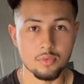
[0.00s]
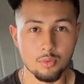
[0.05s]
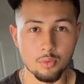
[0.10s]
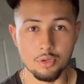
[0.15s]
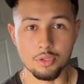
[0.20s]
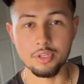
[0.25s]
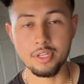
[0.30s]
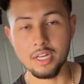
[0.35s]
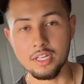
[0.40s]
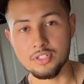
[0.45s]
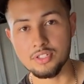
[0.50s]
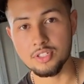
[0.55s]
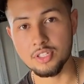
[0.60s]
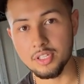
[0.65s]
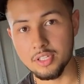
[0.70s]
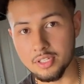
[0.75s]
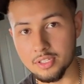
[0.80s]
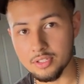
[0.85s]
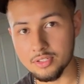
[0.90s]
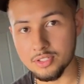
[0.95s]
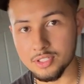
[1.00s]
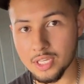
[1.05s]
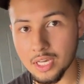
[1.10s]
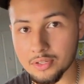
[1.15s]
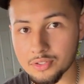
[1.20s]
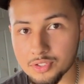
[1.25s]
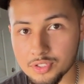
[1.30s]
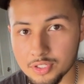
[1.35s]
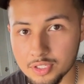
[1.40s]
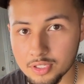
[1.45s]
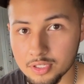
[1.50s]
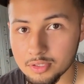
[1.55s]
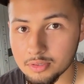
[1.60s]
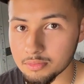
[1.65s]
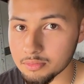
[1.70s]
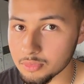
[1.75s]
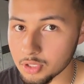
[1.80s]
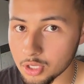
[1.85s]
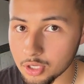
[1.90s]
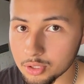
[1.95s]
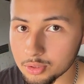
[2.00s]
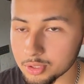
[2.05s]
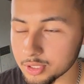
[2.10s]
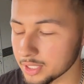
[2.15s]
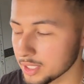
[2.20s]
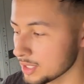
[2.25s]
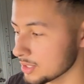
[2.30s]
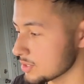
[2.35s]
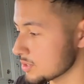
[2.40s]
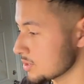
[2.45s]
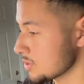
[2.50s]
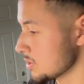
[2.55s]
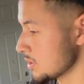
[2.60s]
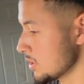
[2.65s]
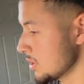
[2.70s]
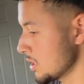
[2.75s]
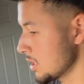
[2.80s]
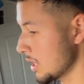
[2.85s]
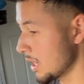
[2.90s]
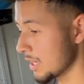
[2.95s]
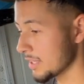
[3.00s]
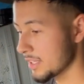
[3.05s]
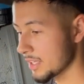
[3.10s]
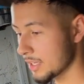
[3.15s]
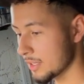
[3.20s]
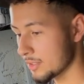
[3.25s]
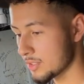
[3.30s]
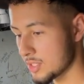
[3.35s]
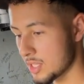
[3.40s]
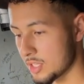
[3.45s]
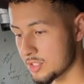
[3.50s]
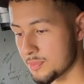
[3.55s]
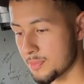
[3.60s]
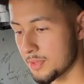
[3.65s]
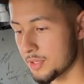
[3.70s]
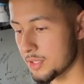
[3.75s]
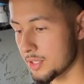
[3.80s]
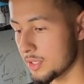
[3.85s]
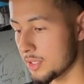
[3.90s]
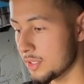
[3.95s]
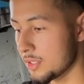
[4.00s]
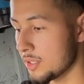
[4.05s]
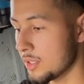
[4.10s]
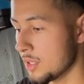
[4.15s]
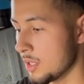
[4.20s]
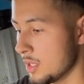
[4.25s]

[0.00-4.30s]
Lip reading: What do you guys think? Sounds good? No? Yes? I think it sounds pretty good.